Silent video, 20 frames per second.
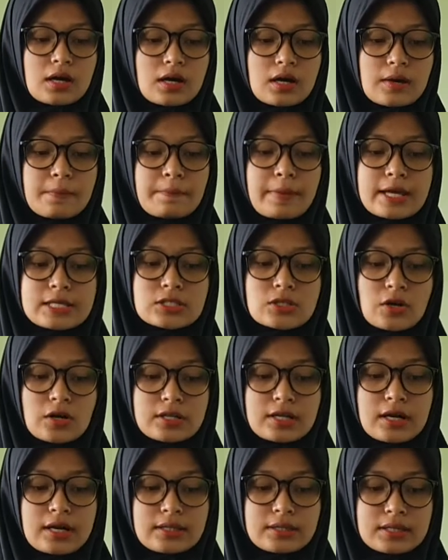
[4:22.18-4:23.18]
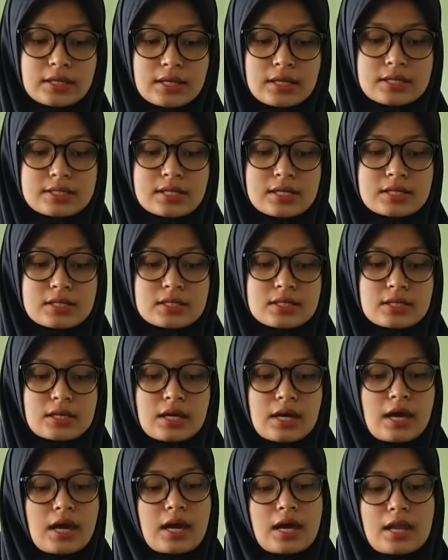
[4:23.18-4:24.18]
based on their intelligence
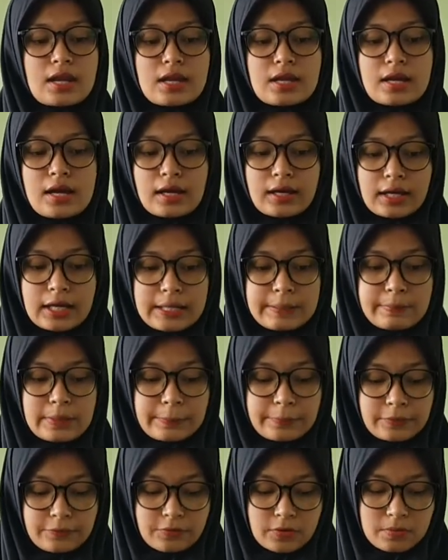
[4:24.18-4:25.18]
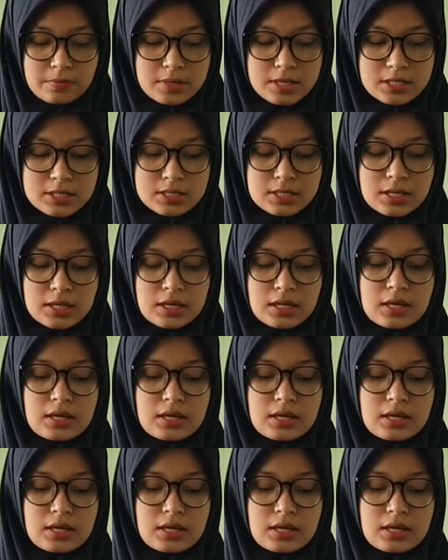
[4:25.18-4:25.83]
and academic performance,